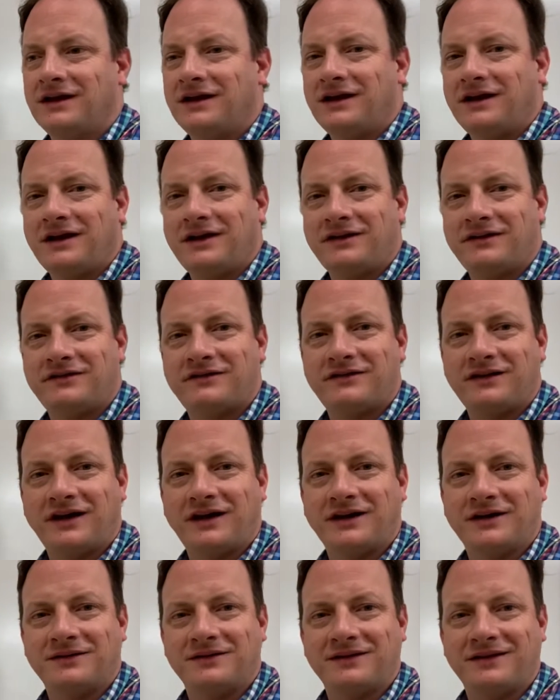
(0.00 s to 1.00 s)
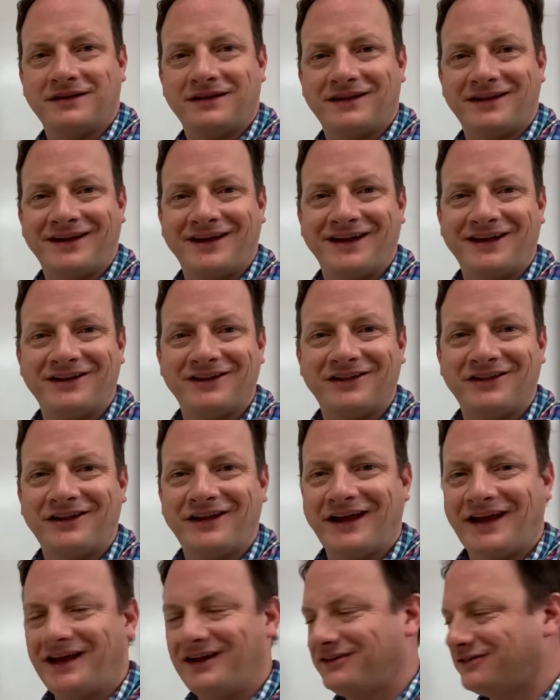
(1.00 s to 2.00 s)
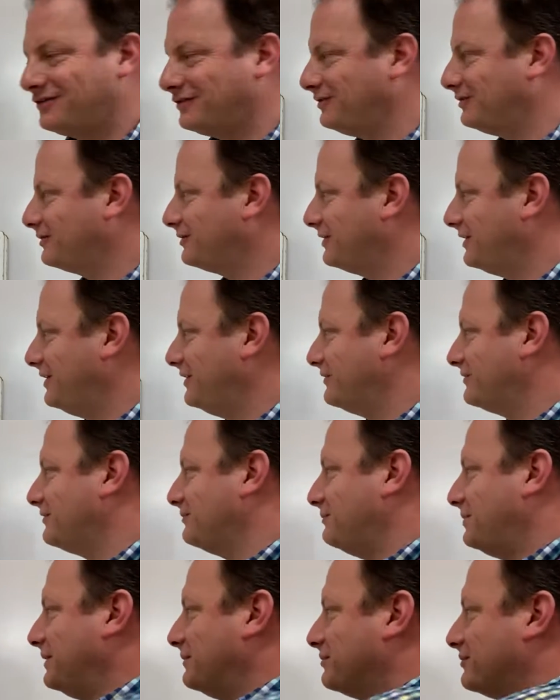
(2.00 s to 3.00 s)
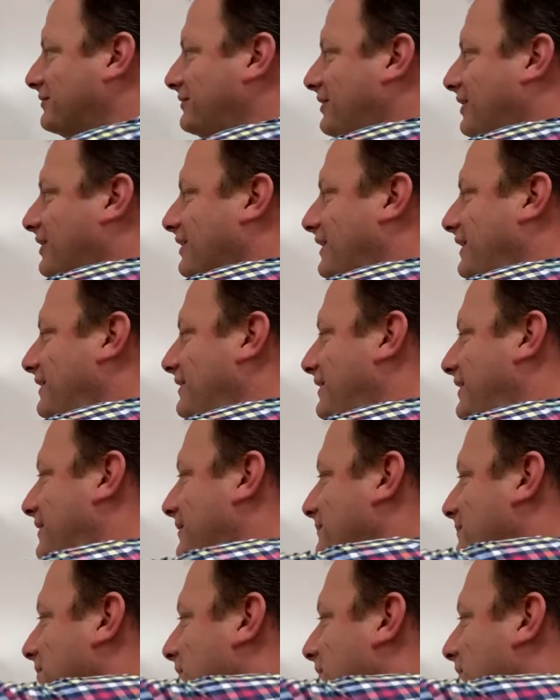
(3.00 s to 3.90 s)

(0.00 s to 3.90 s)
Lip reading: It's the end of the day, so you're going to hear some people talking there.